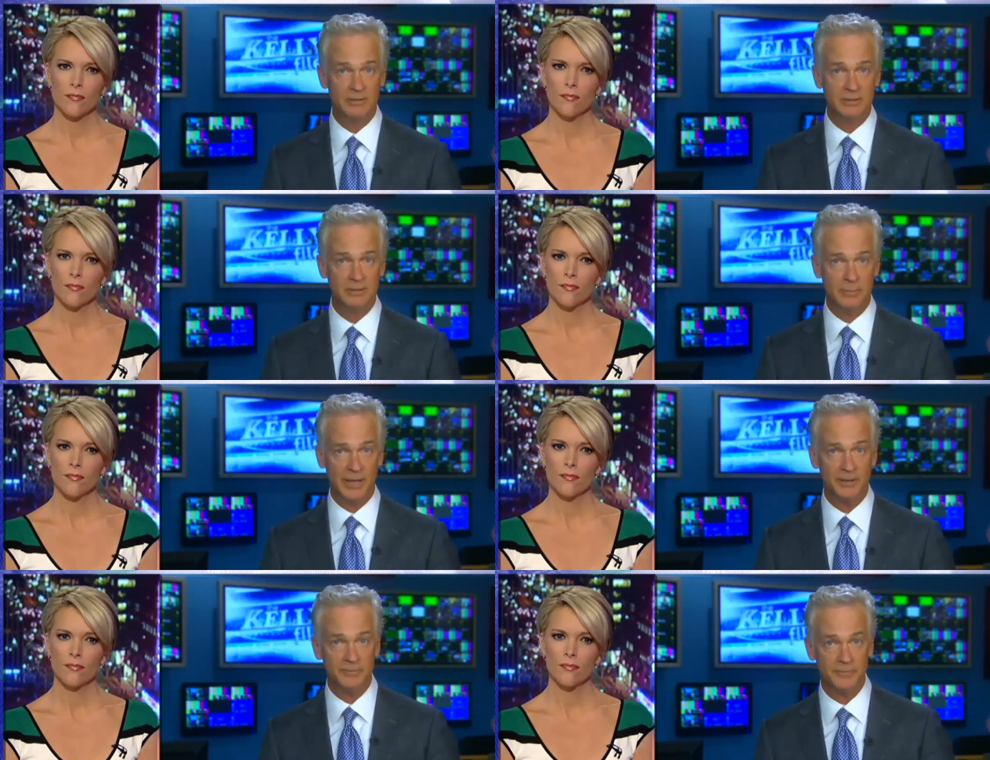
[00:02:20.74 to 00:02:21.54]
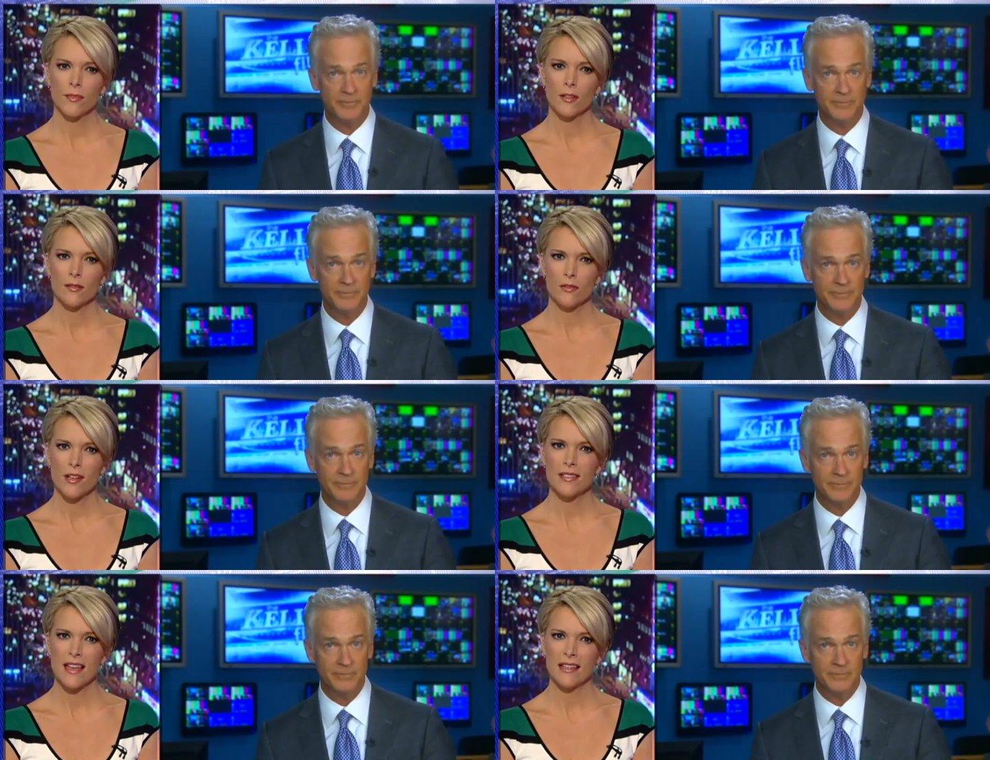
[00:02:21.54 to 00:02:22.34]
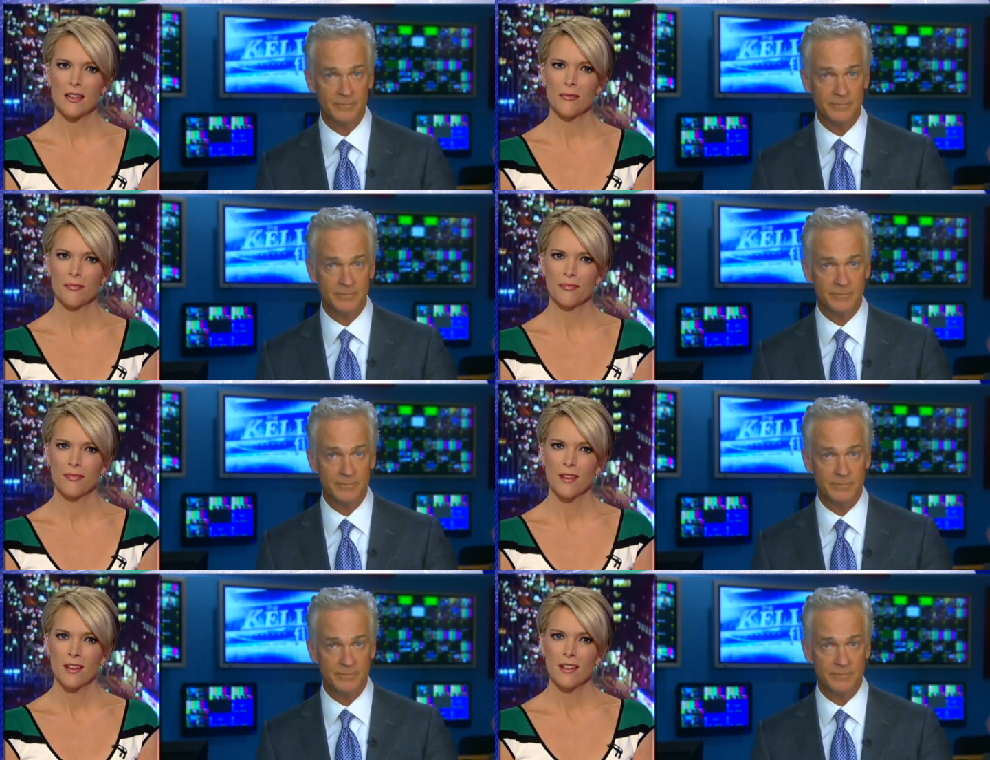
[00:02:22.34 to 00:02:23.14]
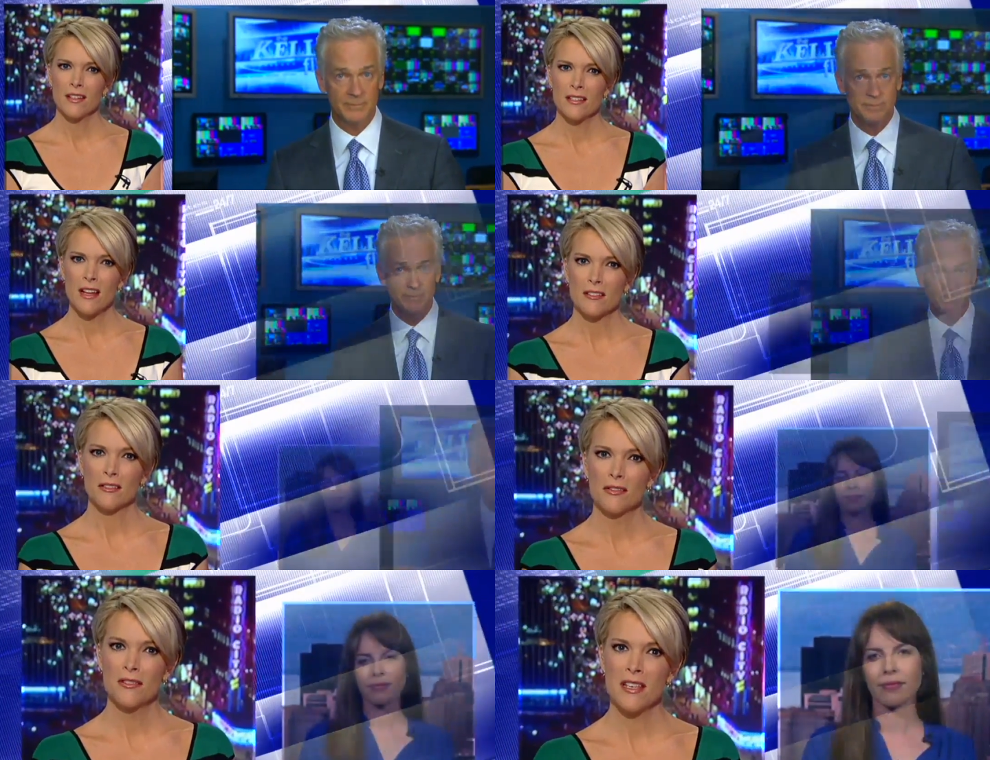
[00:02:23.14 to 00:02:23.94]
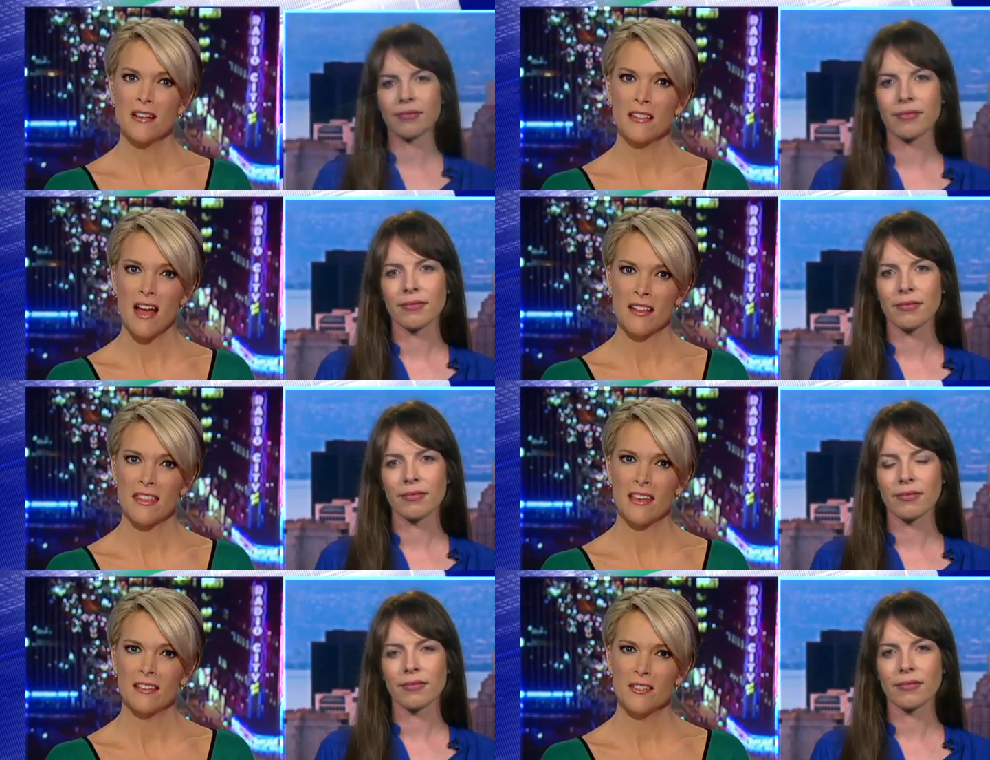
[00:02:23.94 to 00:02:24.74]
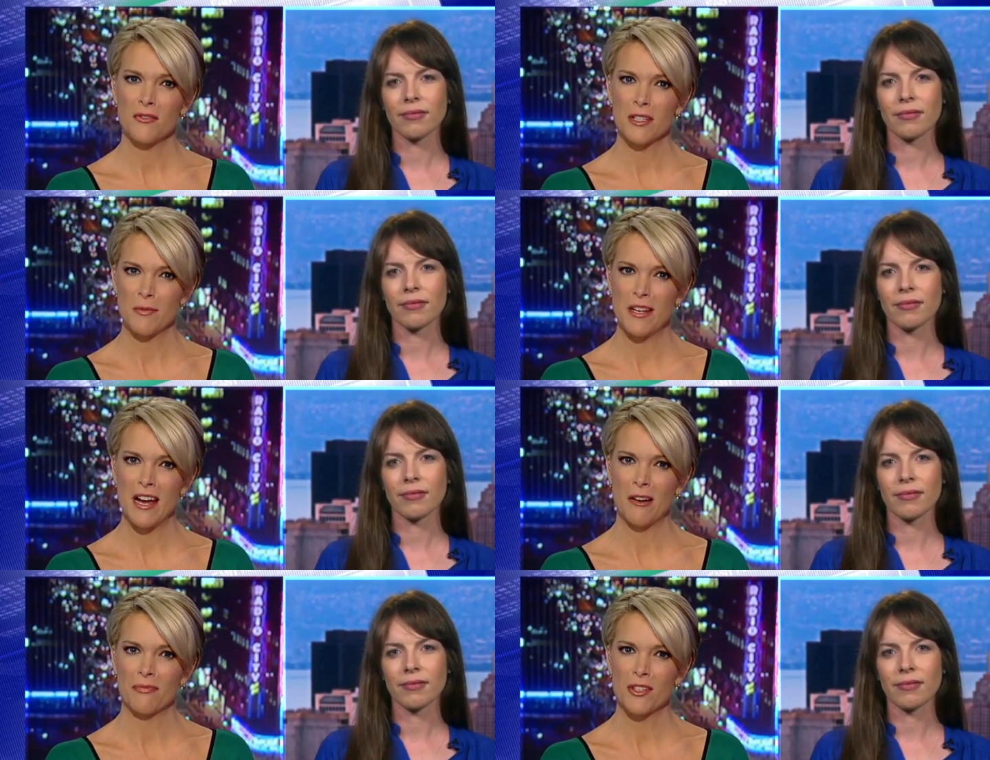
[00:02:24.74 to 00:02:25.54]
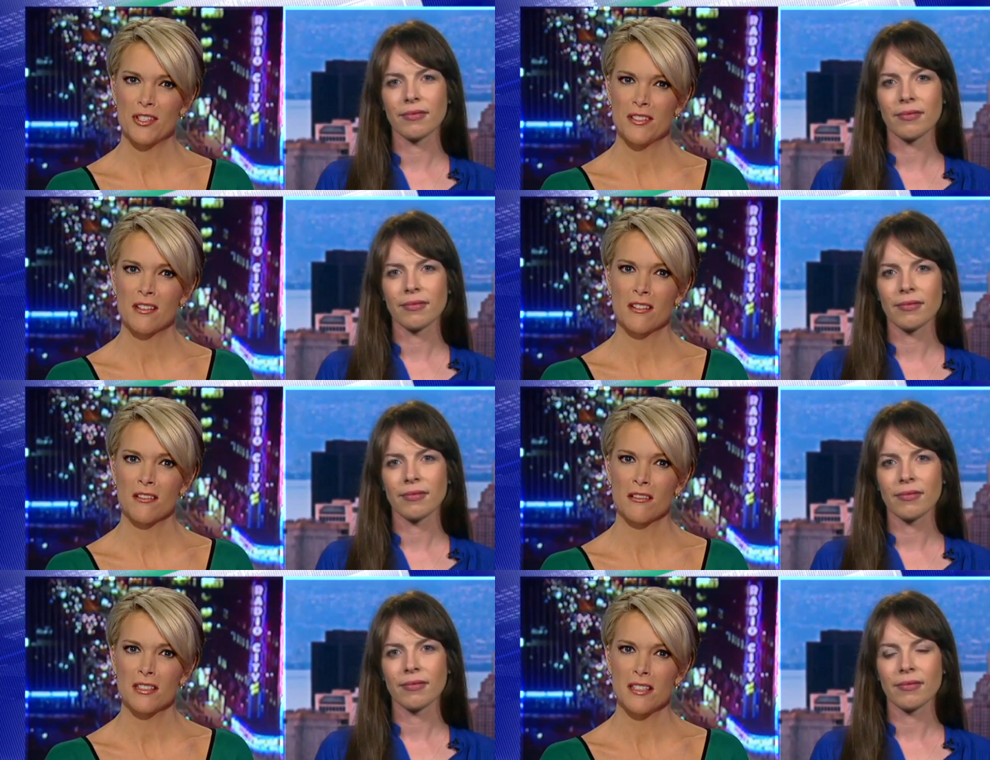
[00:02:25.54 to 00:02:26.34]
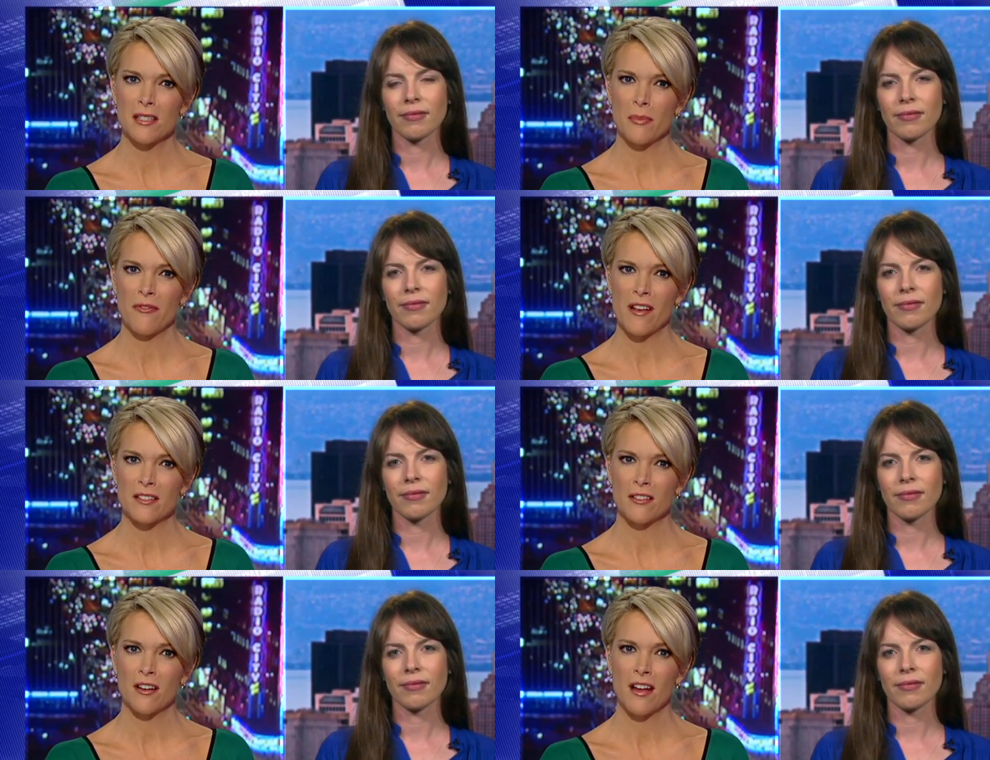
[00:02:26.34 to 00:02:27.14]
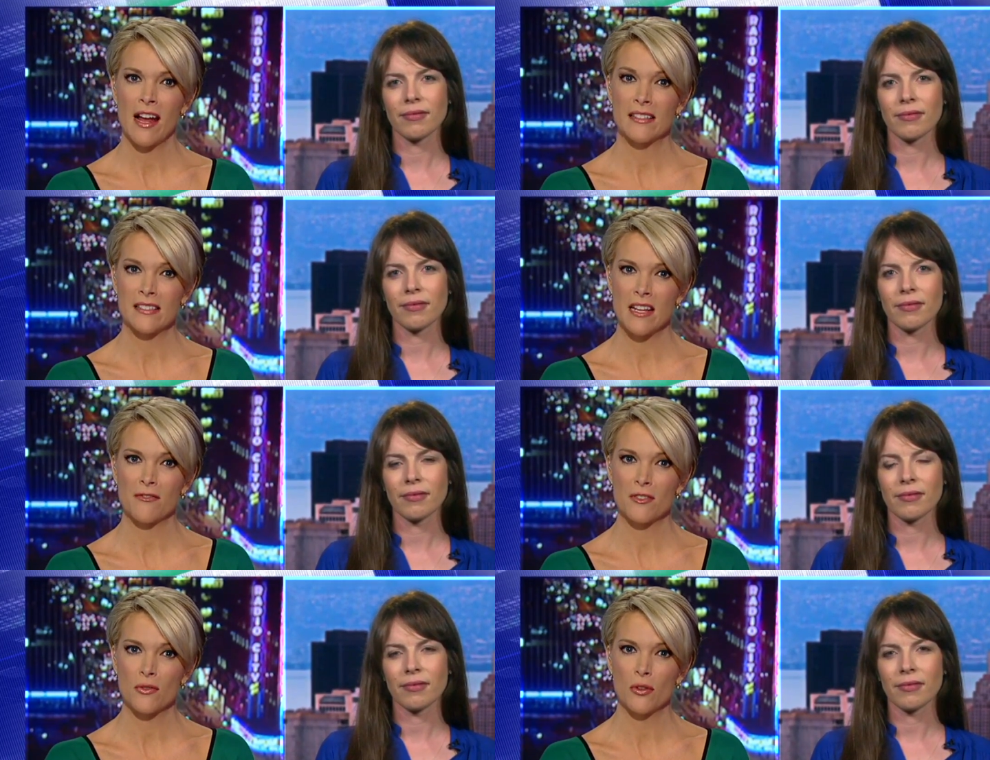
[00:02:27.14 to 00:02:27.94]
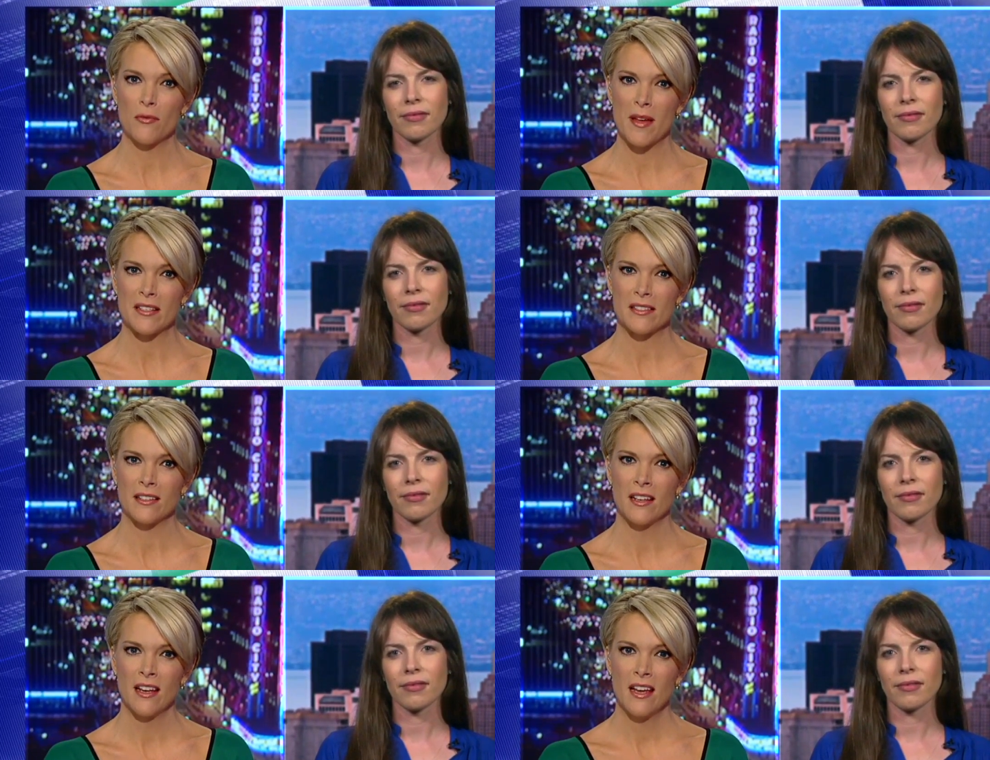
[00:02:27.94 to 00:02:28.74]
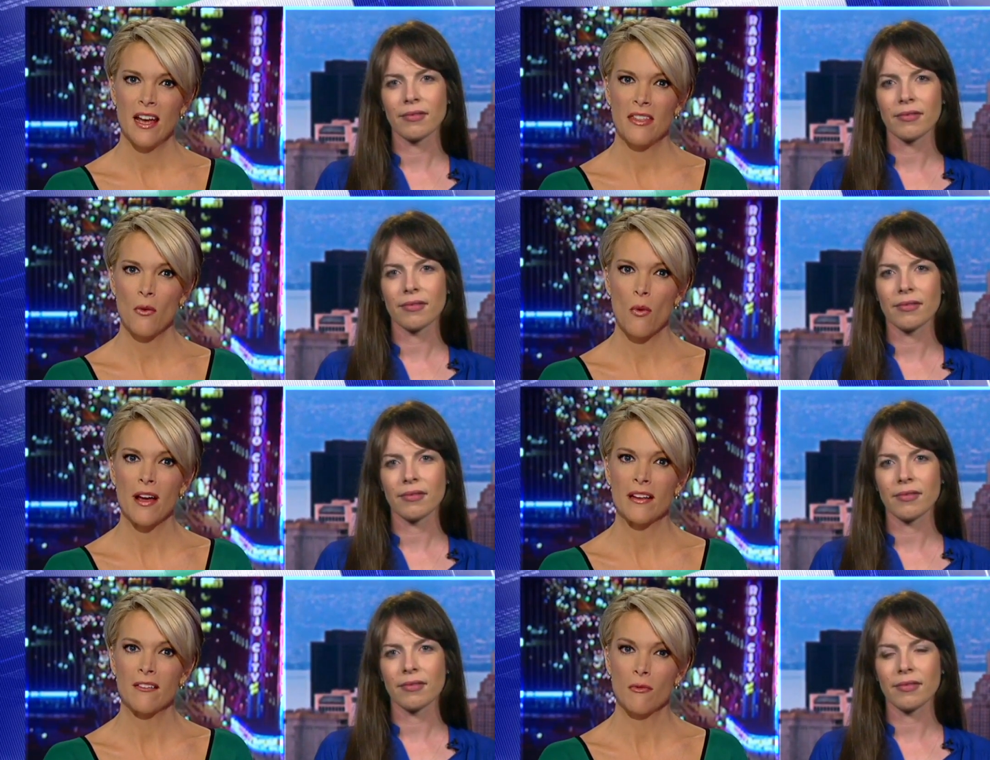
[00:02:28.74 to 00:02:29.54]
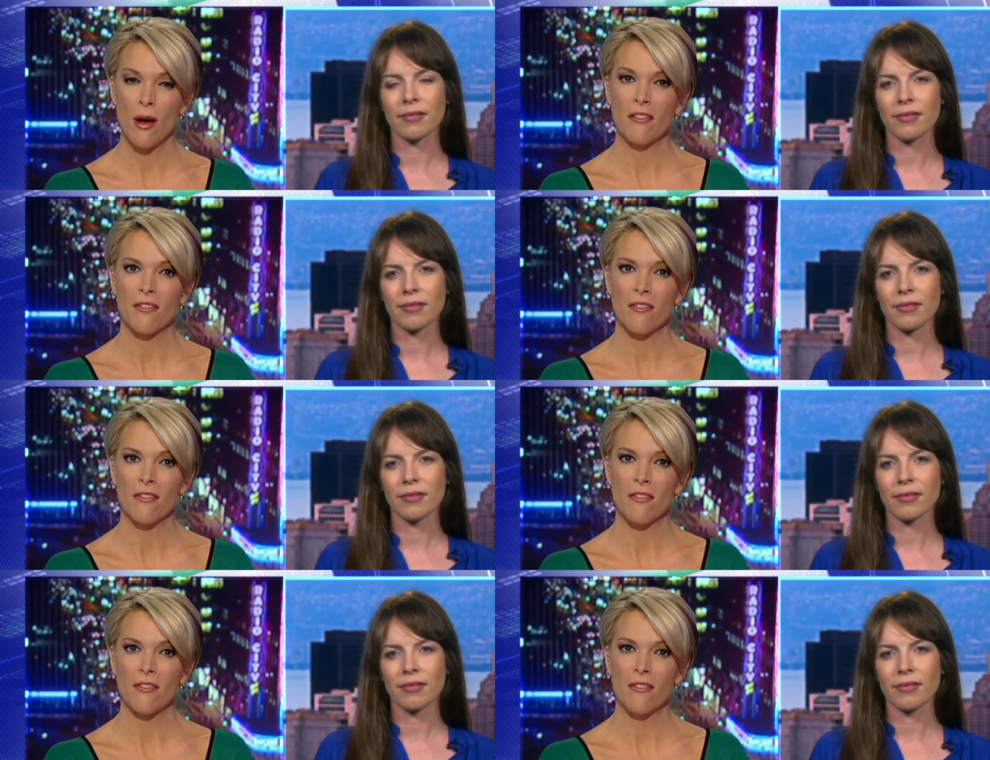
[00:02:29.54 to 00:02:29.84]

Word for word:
Speaker 1: Mm. Megyn. Trace, thank you. Dr. Lucy Kalanithi joins me now. She's a clinical assistant professor at Stanford School of Medicine and the white, wife